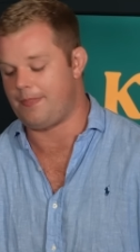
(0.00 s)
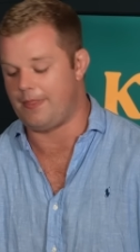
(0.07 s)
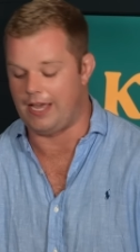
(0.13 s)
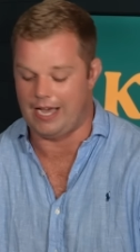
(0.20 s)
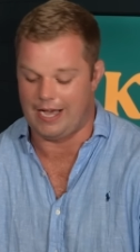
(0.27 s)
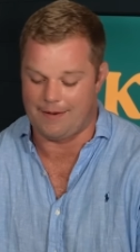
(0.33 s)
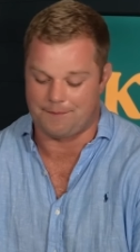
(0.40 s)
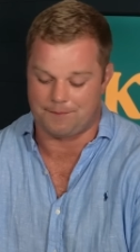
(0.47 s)

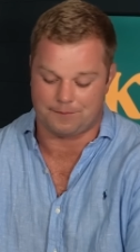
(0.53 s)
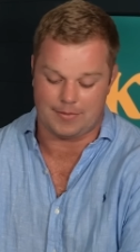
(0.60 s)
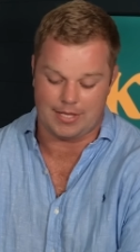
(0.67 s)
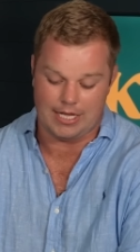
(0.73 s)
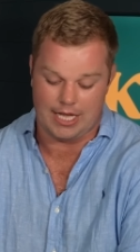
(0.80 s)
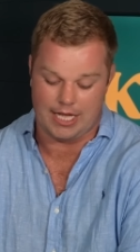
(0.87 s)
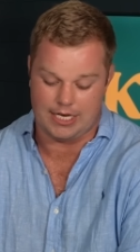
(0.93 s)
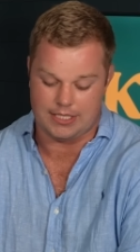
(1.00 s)
Yeah. Um,
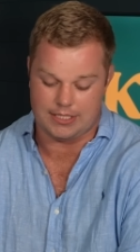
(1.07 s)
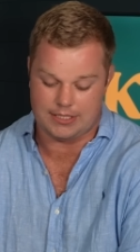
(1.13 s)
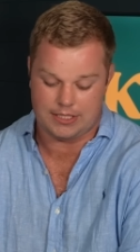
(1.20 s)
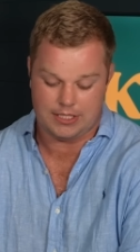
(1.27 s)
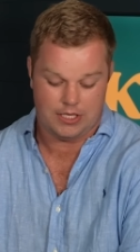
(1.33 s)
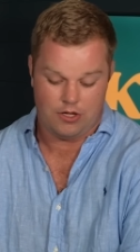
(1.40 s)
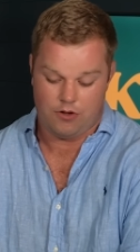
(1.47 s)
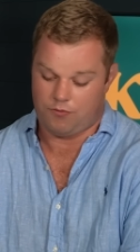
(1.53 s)
and
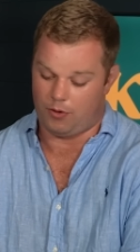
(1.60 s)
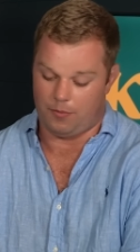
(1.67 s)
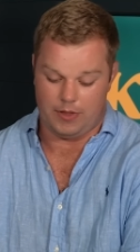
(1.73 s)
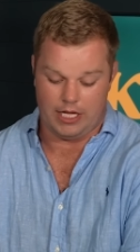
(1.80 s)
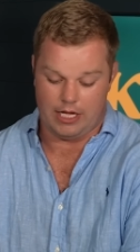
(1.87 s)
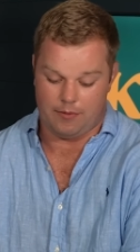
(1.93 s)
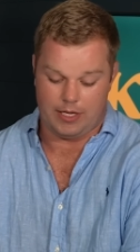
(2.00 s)
from there,